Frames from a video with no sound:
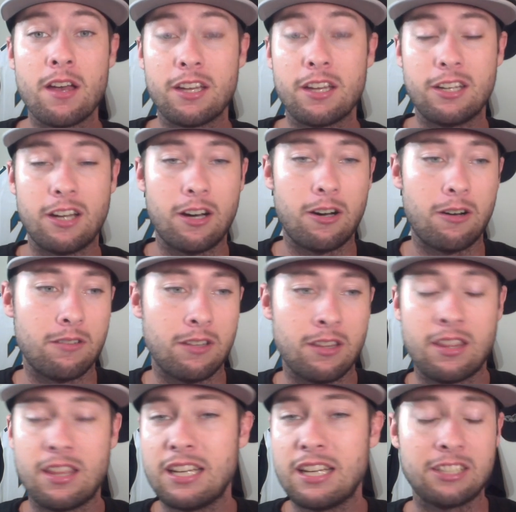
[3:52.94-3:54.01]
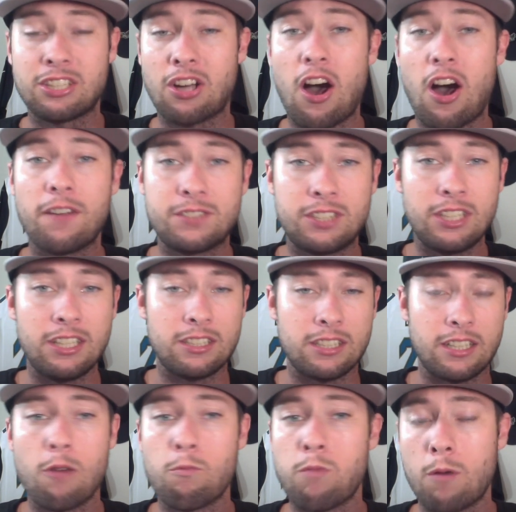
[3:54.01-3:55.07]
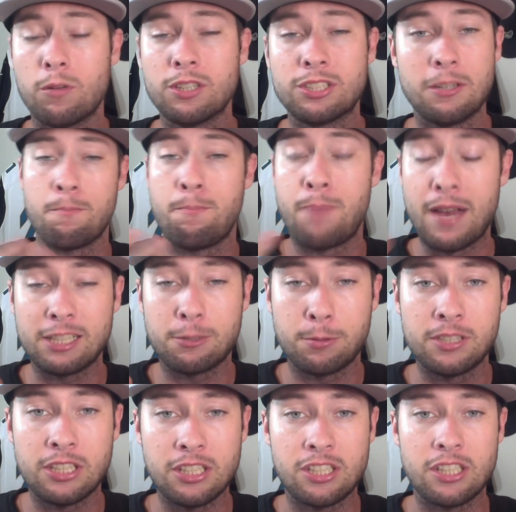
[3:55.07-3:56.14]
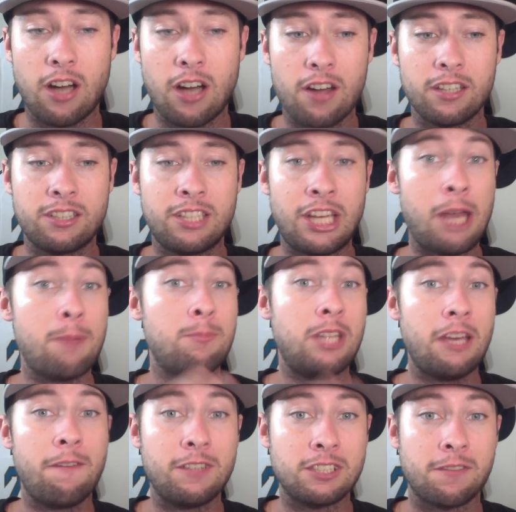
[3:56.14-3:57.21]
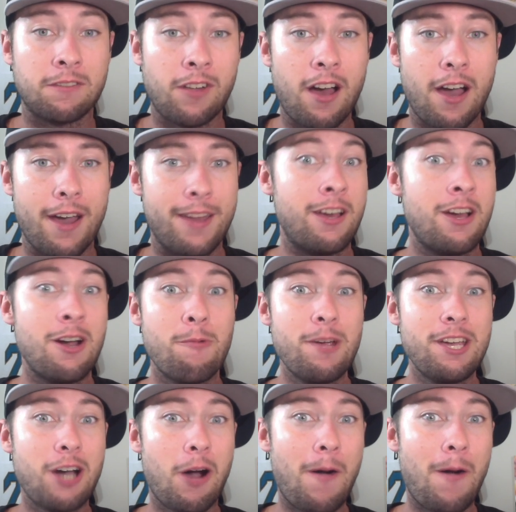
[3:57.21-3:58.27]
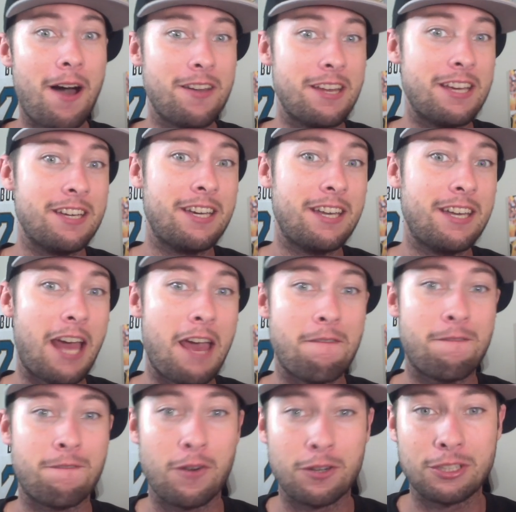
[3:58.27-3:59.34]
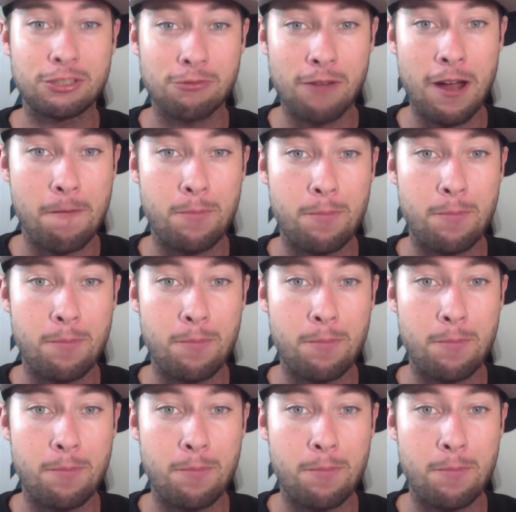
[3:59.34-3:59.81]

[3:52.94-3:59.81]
You know, this offseason, what was the best position on the team? Defensive line. We go out and get a first round